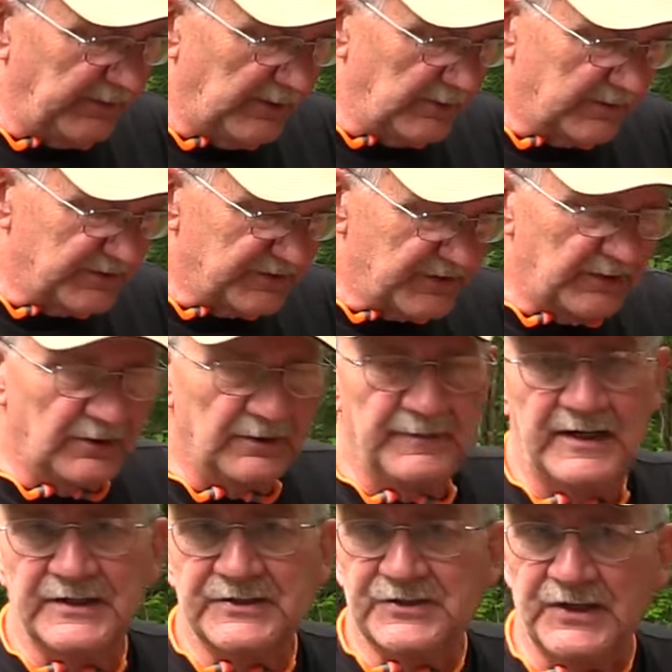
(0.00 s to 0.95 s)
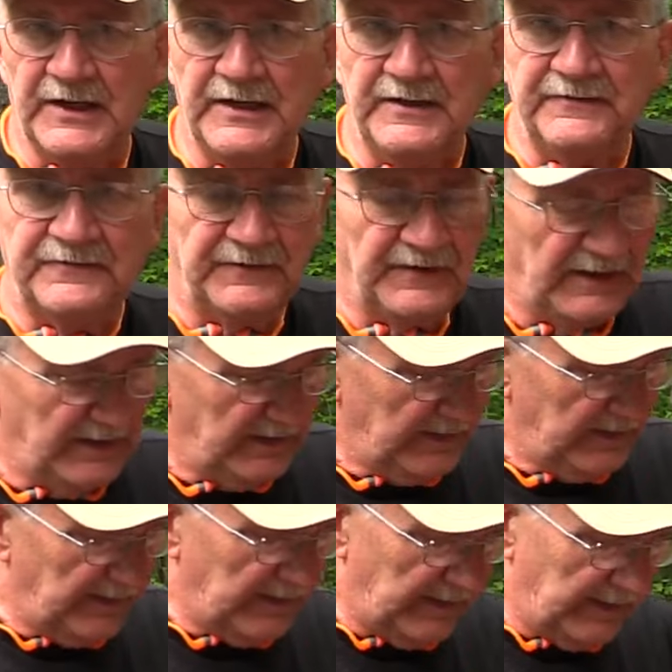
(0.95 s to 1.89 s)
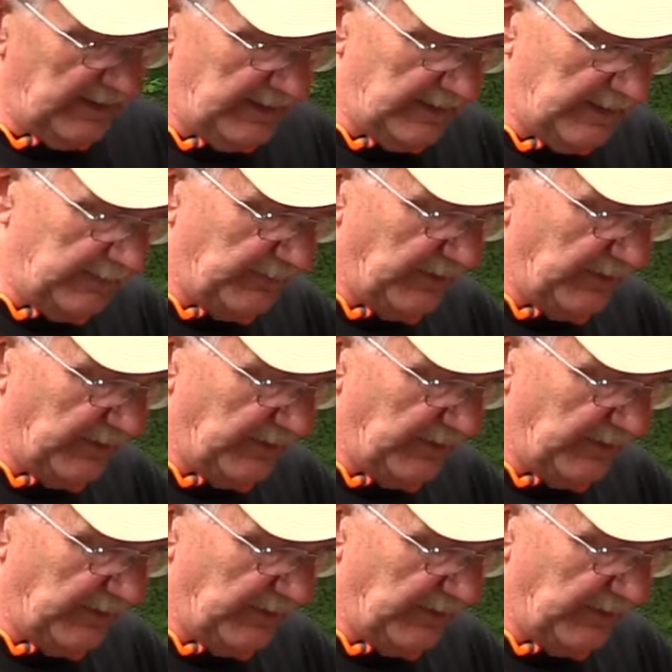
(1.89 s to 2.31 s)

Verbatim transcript: don't consider them as safe uh,